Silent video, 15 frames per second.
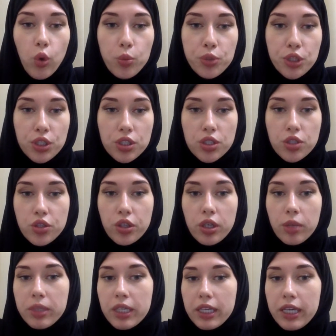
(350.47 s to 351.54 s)
options to
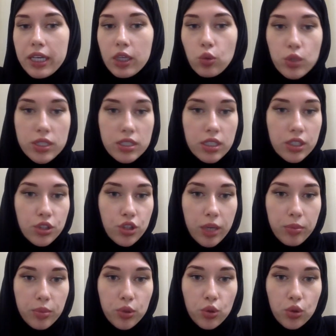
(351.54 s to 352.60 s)
communicate with the
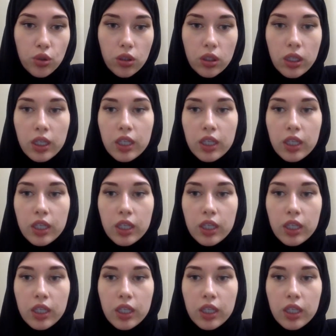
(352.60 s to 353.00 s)
tribunal.